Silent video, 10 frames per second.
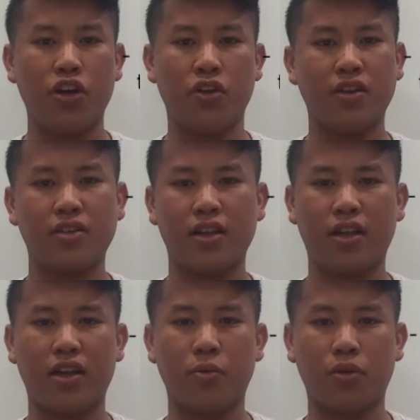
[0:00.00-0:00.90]

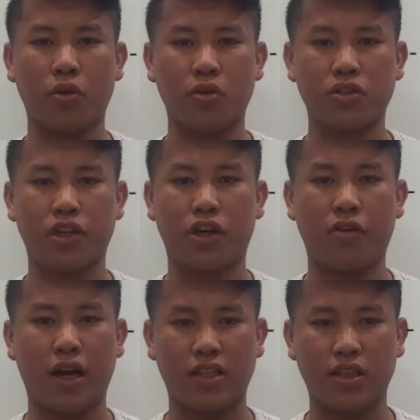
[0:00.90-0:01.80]
Unitility will also
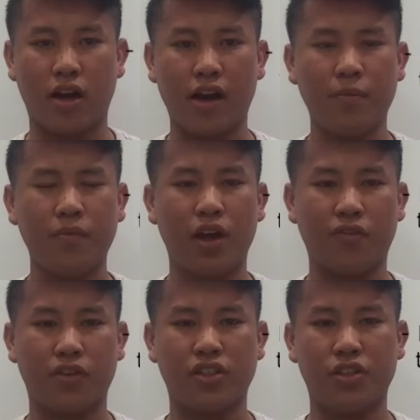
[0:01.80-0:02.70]
create time
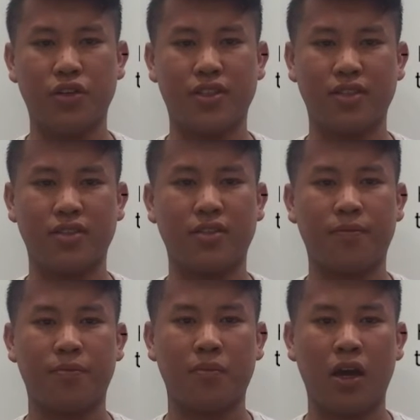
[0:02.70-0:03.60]
for its users.
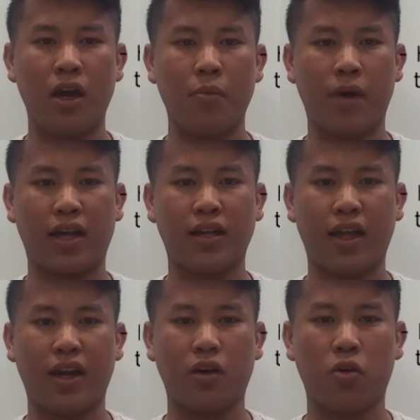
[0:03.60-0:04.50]
By
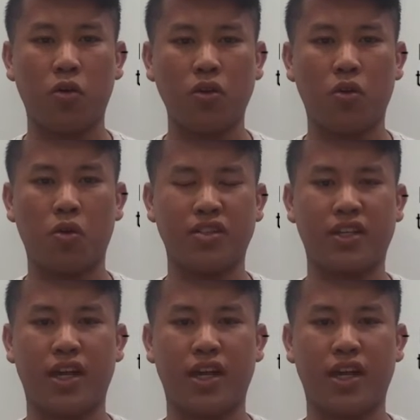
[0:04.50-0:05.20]
collating all course